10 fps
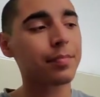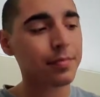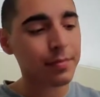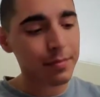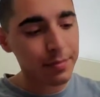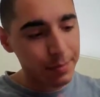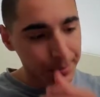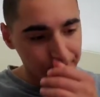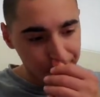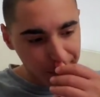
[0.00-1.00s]

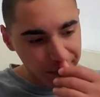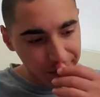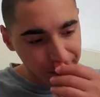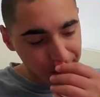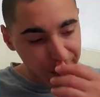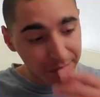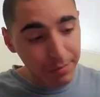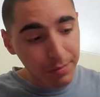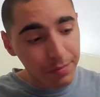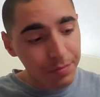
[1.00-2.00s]

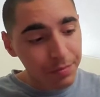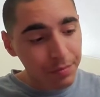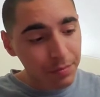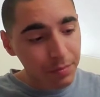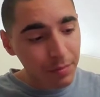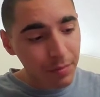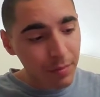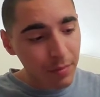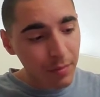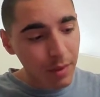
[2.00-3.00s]
[no speech]